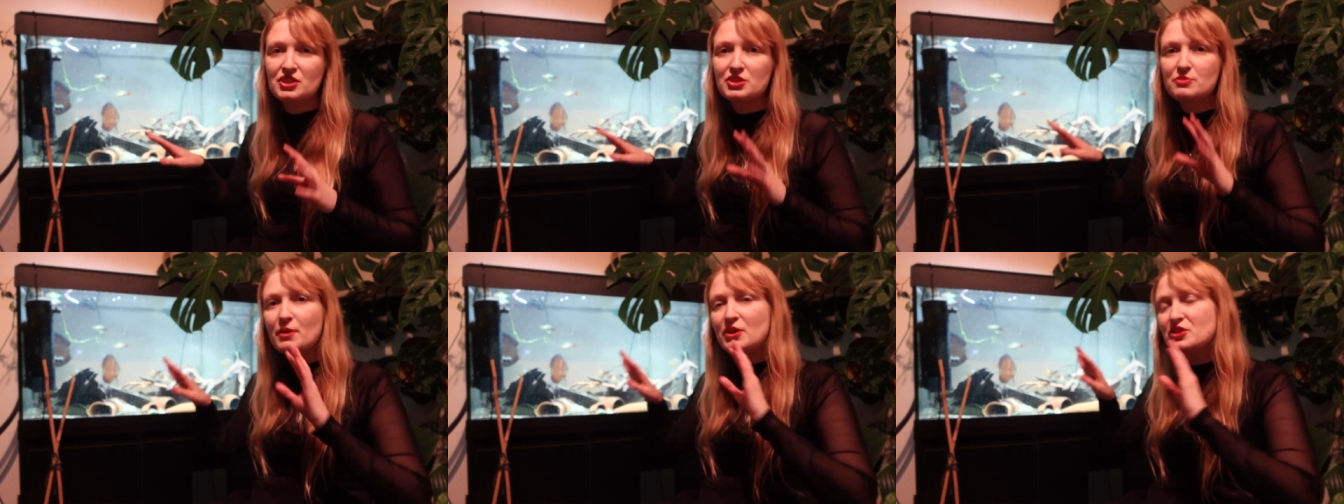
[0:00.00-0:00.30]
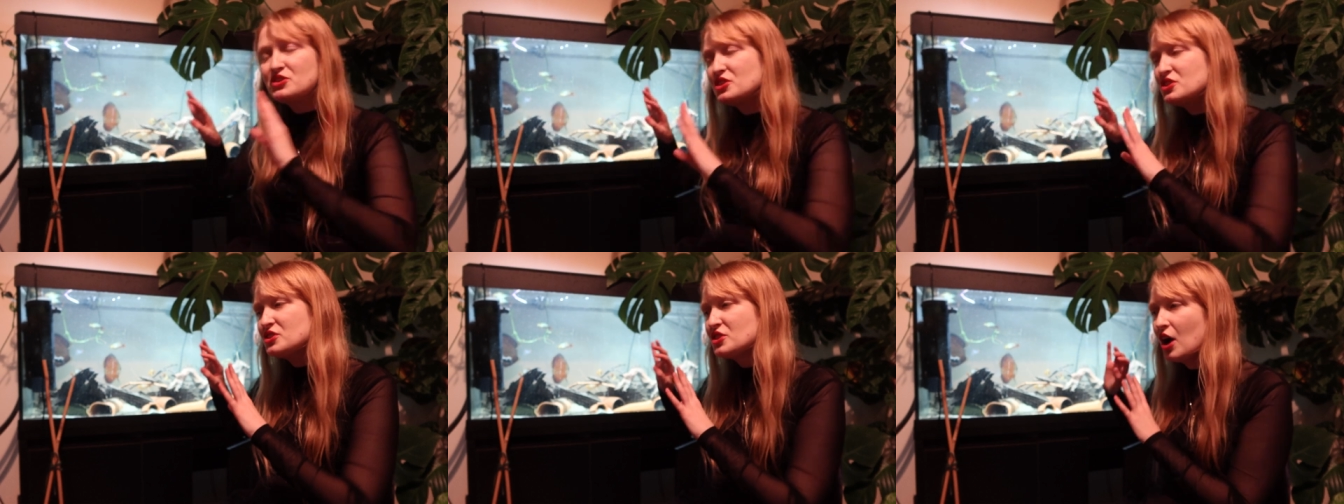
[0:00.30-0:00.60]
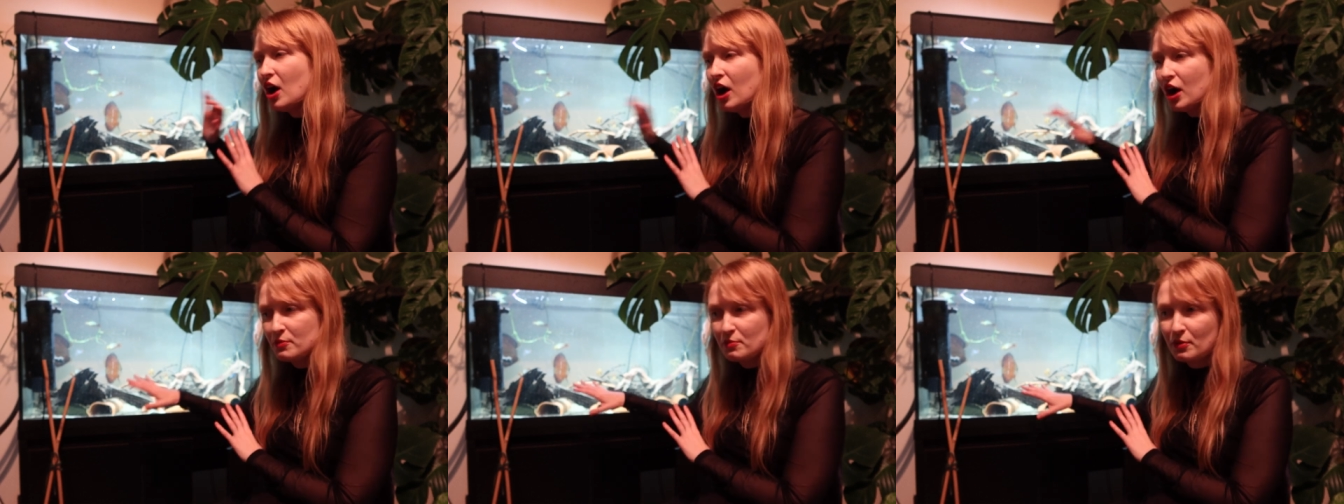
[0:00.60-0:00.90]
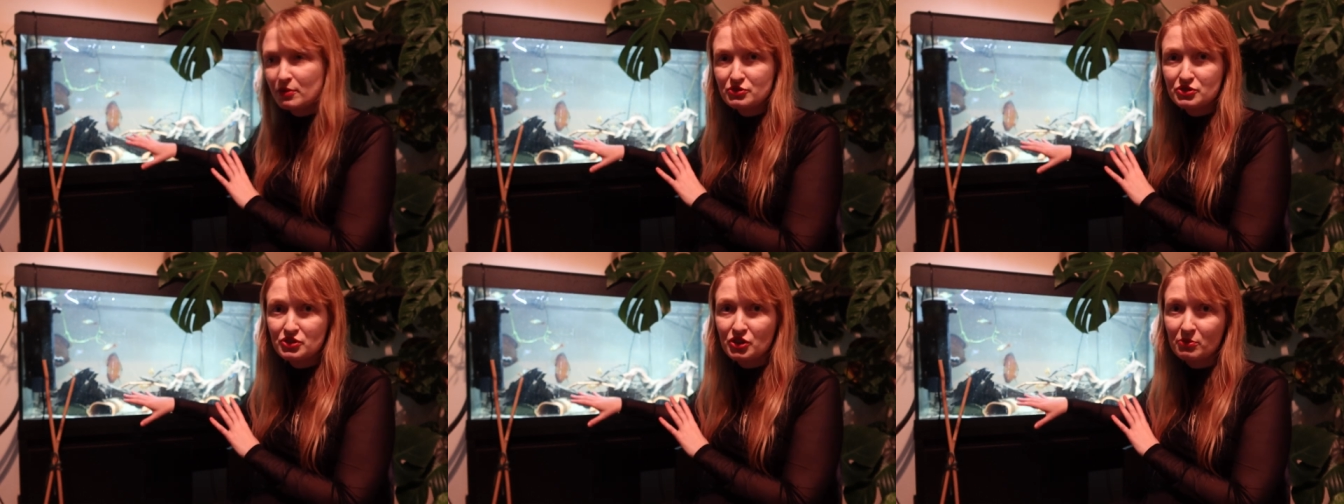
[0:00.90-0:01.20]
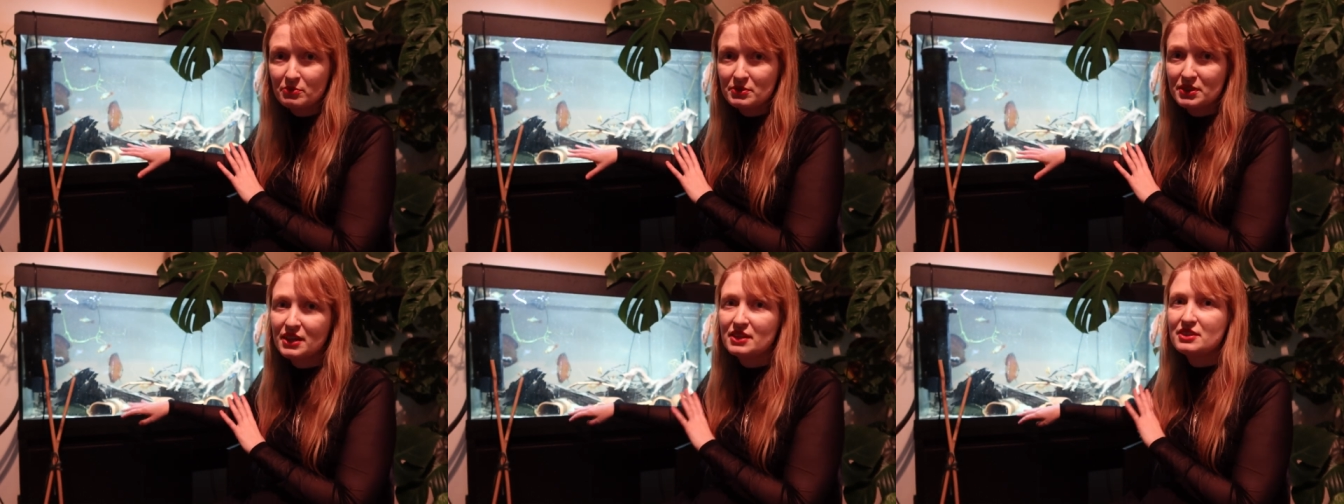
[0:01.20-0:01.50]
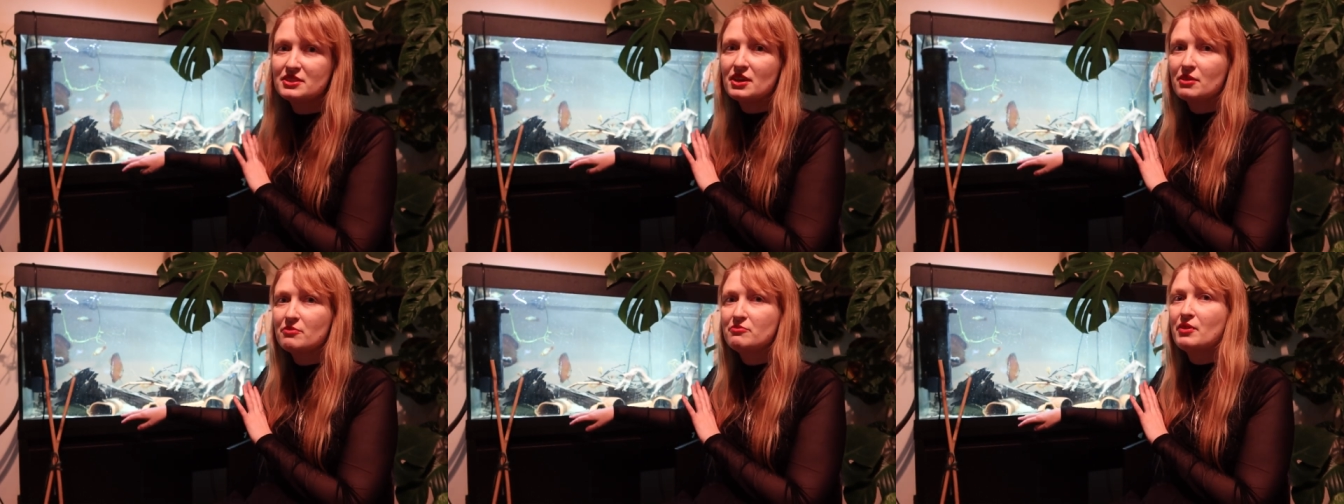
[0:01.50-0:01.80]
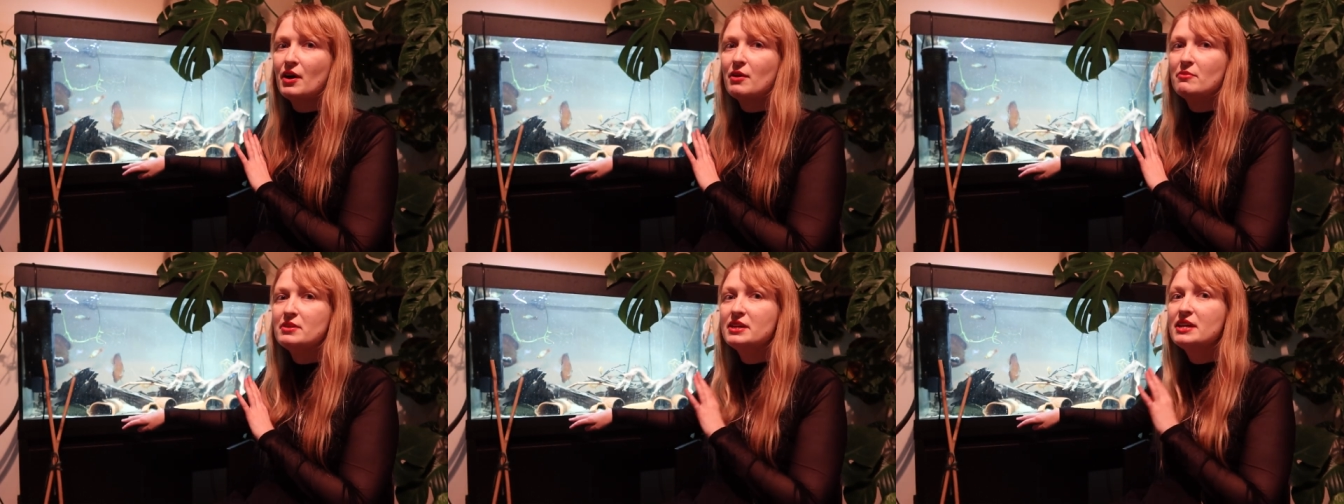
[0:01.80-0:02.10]
especially the Hypostominae
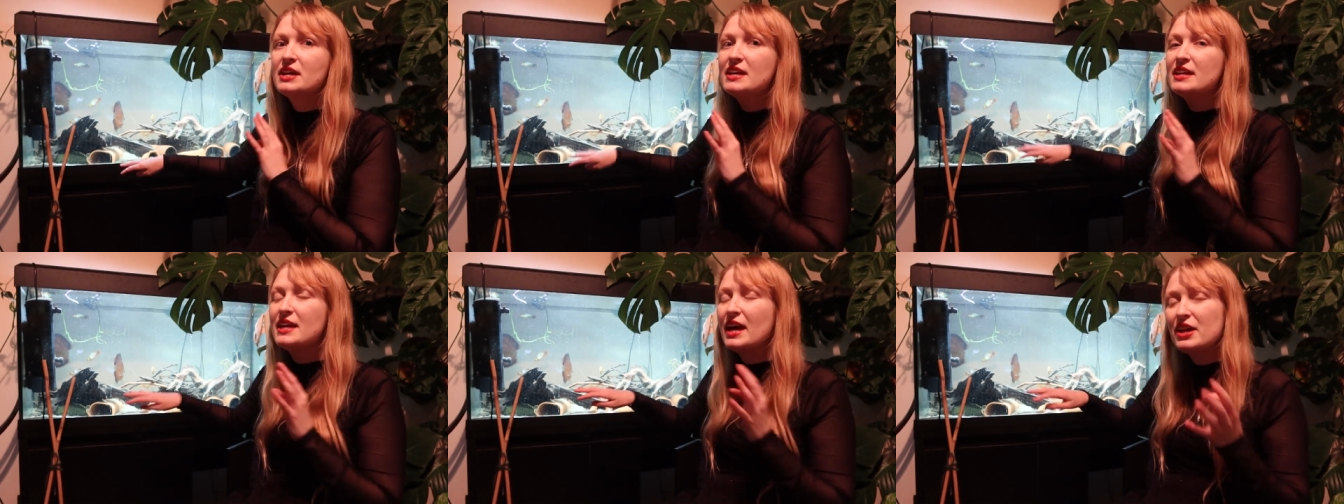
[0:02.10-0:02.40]
subfamily,